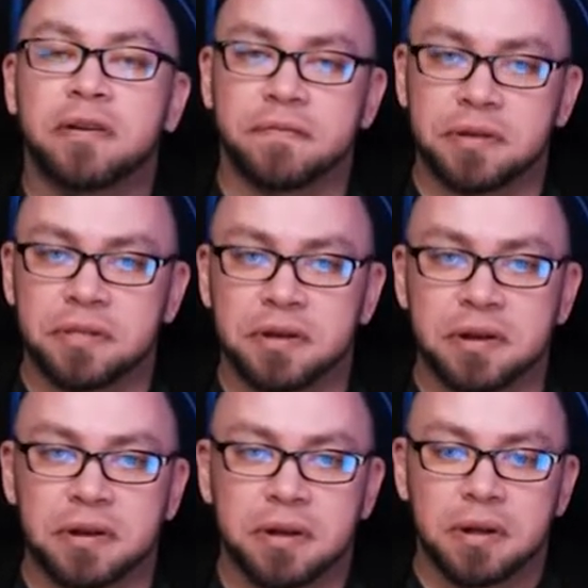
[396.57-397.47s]

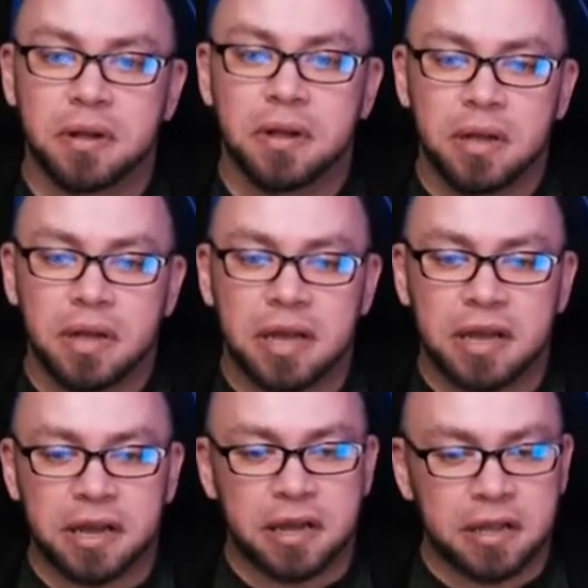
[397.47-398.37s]
everything
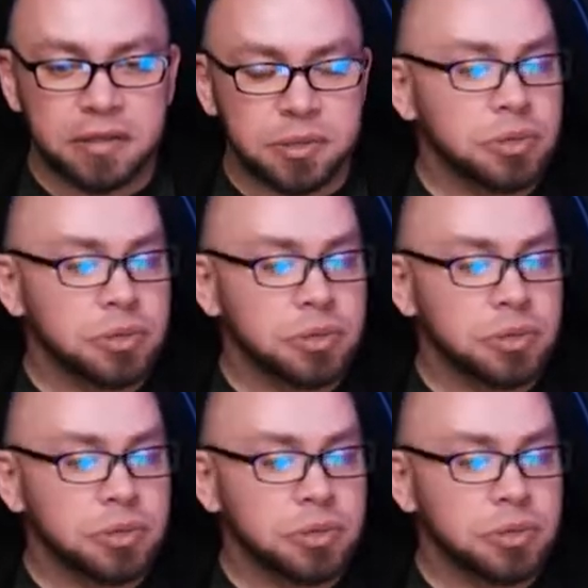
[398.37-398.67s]
in the